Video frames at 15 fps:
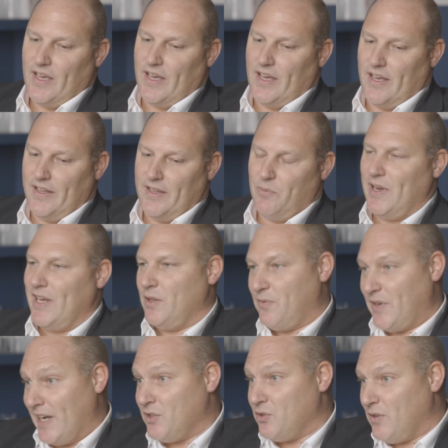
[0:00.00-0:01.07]
Then we had the
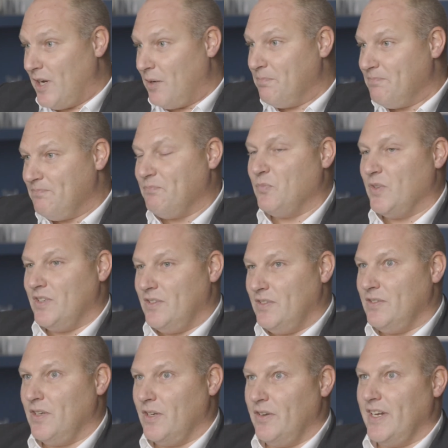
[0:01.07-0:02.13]
financial hub, which,
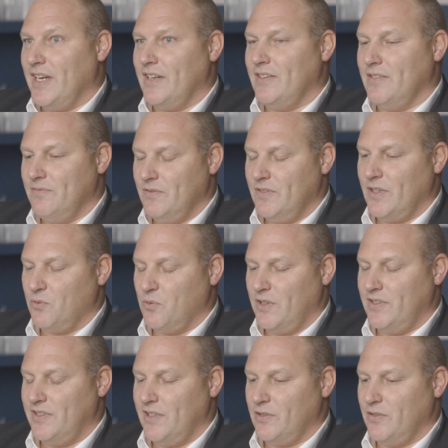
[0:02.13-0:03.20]
you know, again, does what
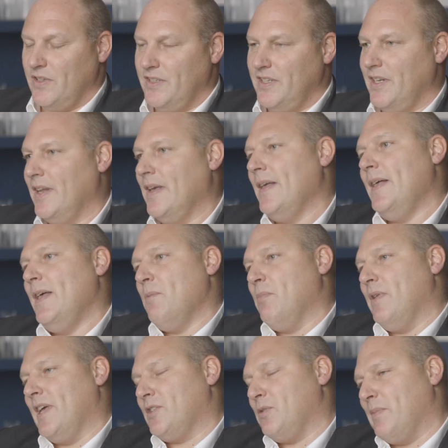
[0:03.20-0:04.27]
it says on the tin,
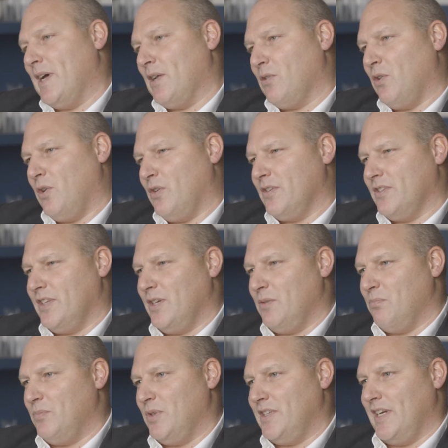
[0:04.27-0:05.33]
but that's about
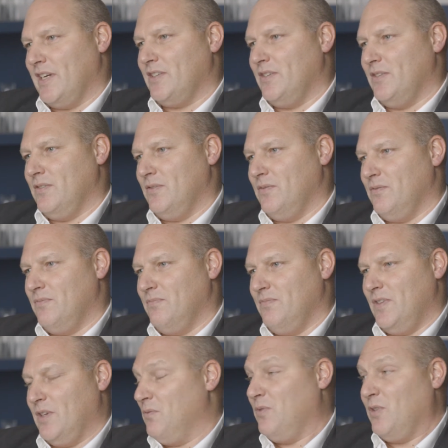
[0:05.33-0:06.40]
long-term protection,
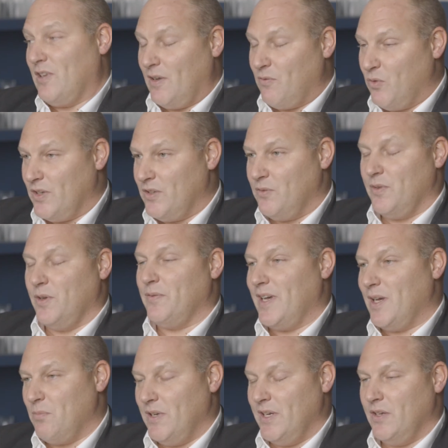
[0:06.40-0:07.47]
you know, for your loved ones, for your
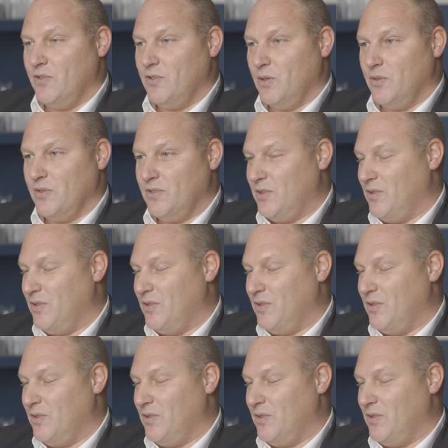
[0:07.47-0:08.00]
family and so on.